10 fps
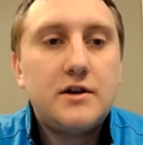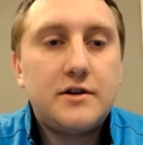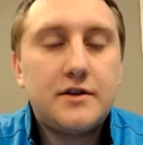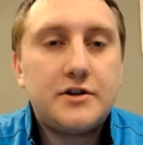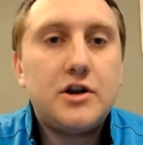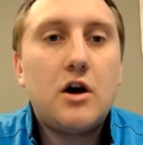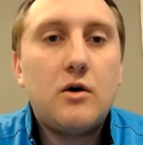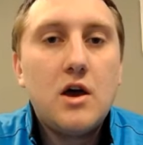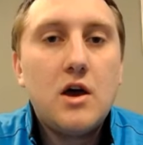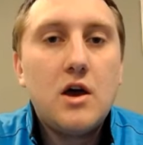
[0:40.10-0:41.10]
to the
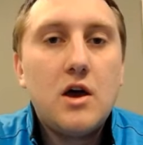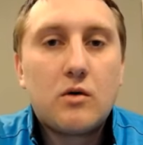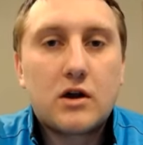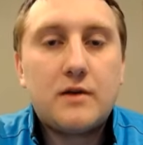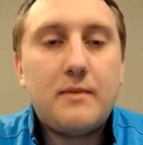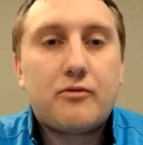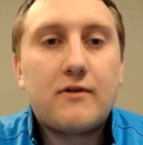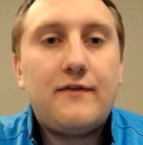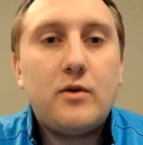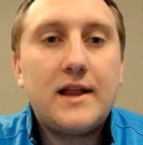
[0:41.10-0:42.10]
show. We're going to be
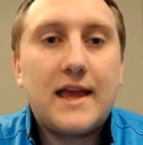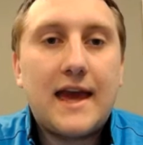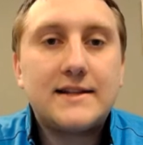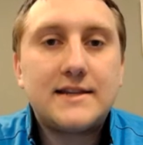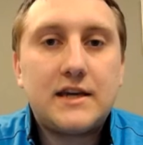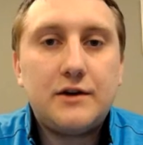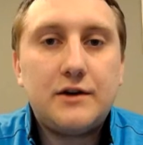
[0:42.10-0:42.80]
previewing Kansas